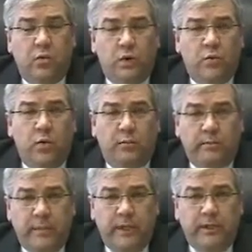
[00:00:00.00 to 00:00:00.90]
we will
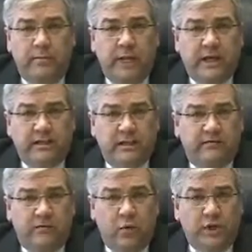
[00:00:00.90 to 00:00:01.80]
meet capacity
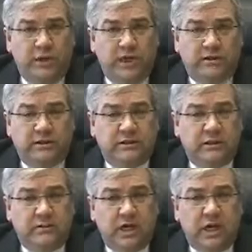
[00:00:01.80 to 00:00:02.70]
of 40,000
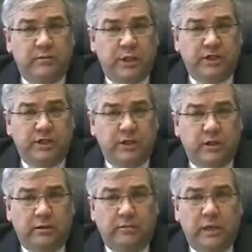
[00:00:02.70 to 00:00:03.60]
sometime next year,